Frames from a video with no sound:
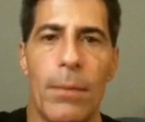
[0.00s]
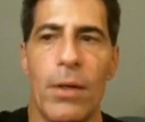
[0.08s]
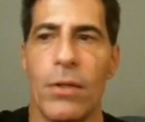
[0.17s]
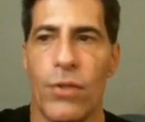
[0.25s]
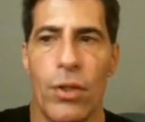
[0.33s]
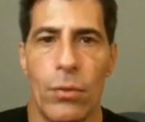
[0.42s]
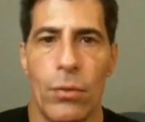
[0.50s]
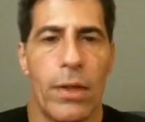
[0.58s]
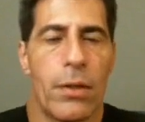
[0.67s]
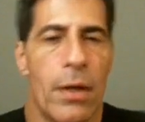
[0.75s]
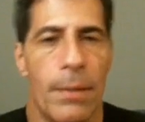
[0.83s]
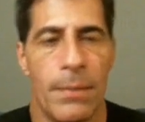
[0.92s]
apart so you don't
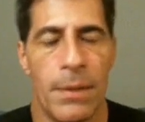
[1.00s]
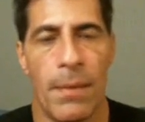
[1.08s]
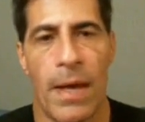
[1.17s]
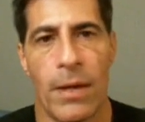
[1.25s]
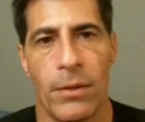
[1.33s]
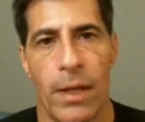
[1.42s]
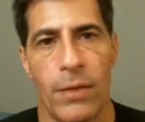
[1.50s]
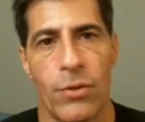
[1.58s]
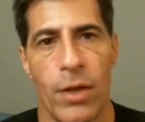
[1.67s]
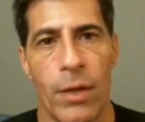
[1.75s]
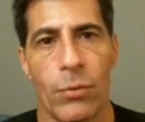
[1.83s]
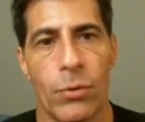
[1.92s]
get caught up in the pattern day
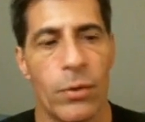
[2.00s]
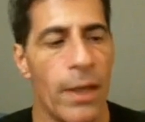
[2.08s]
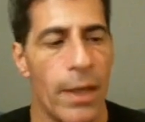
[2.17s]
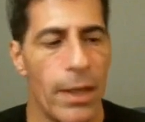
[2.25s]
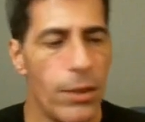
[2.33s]
trader rule.